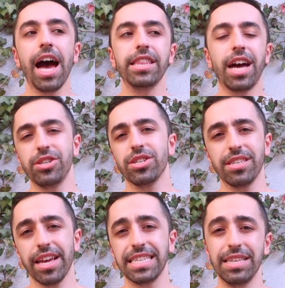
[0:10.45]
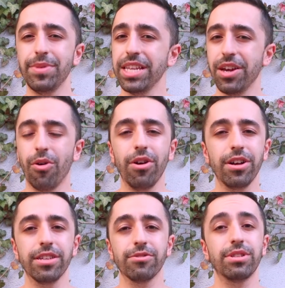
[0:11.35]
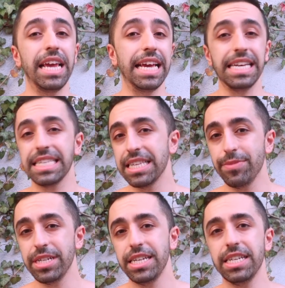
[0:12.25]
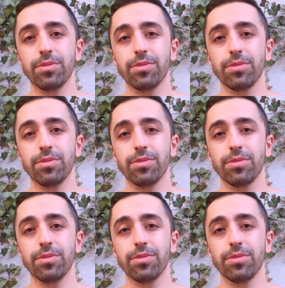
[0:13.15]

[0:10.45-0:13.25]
Not just like CBD oils or taking CBD,